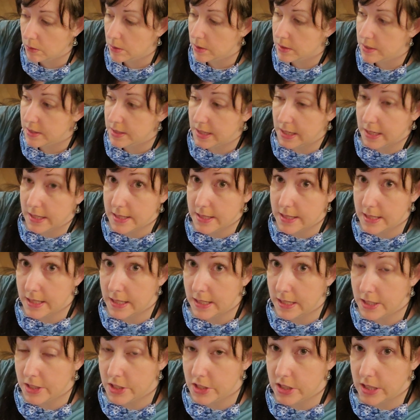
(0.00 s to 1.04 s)

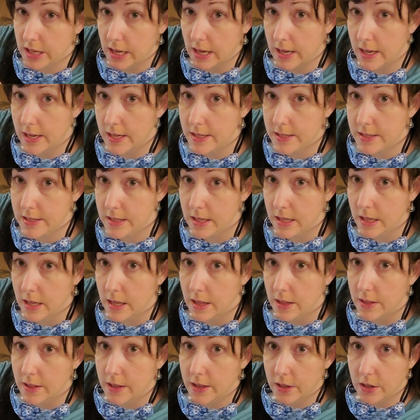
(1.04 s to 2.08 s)
16-inch ties
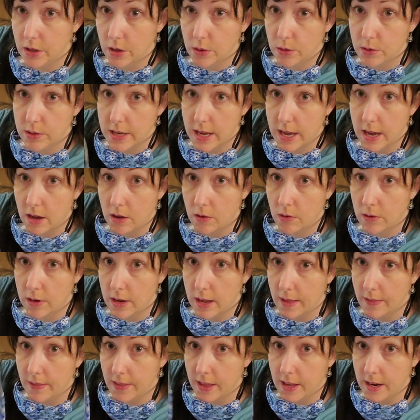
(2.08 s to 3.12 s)
that go down,
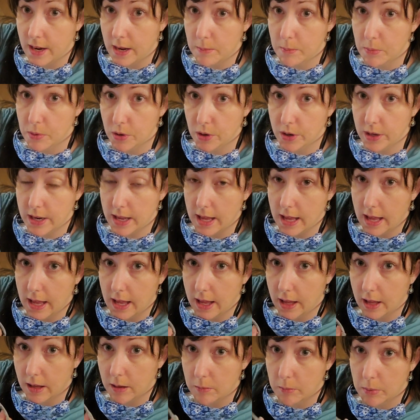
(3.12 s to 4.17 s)
and then I put
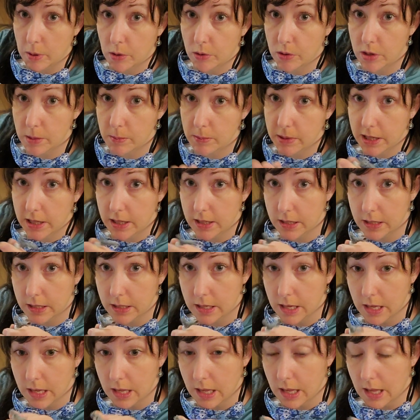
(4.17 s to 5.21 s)
a pony bead
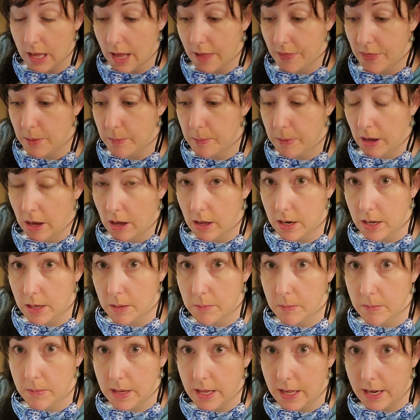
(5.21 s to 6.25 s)
at the
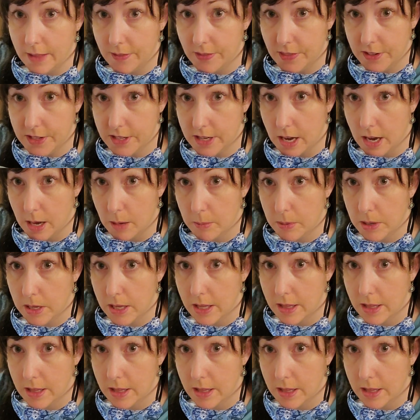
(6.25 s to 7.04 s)
bottom and at the top.